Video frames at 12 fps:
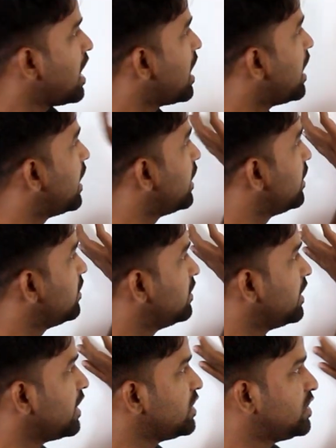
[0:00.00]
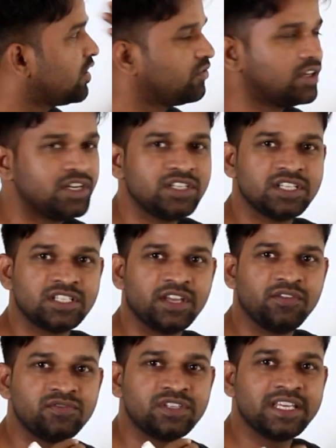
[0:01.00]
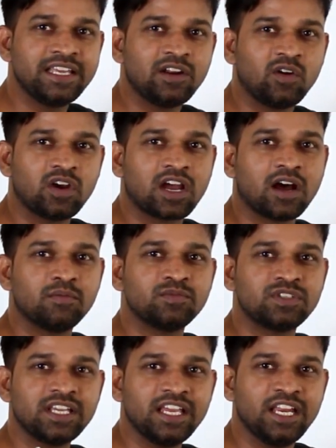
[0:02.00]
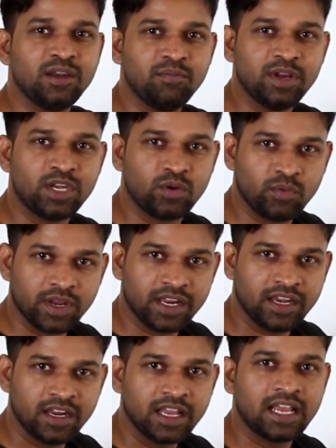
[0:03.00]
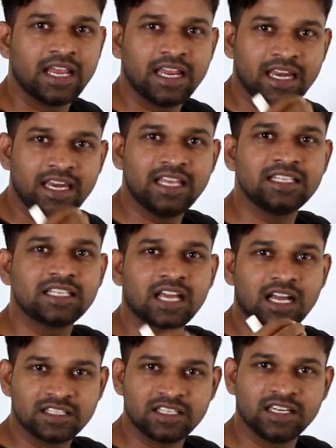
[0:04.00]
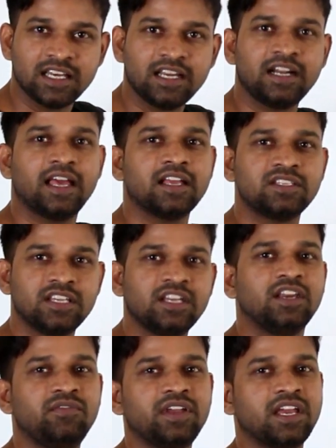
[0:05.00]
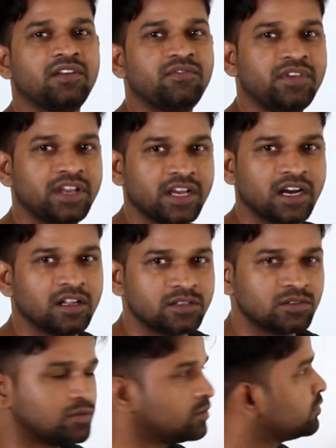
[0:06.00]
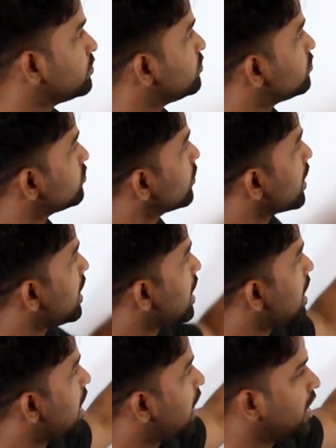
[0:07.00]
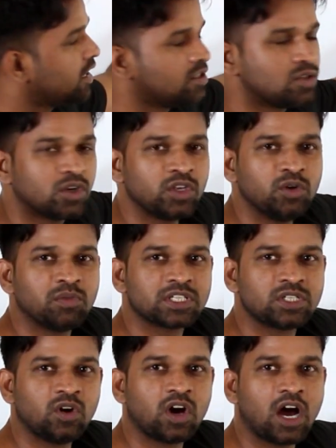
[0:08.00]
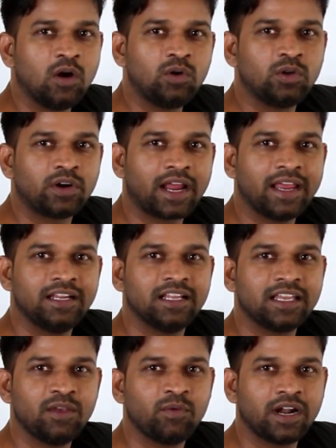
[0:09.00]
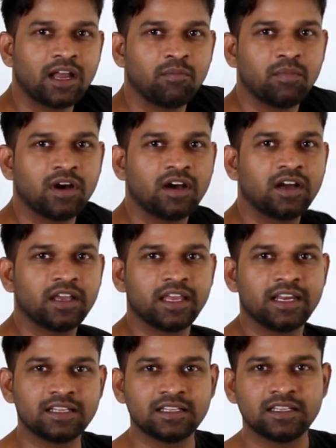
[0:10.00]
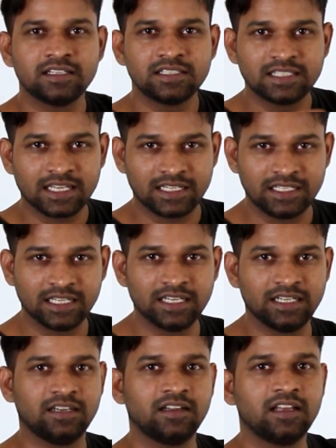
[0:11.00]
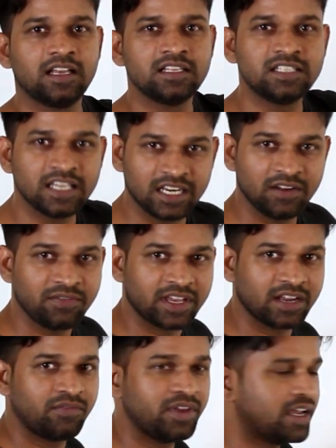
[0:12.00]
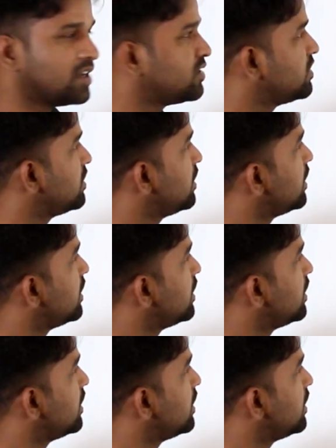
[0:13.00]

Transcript: and the rest of the digits. If 0 comes in between, it is considered a significant figure also. And so you must know how to write the given number in certain significant figures.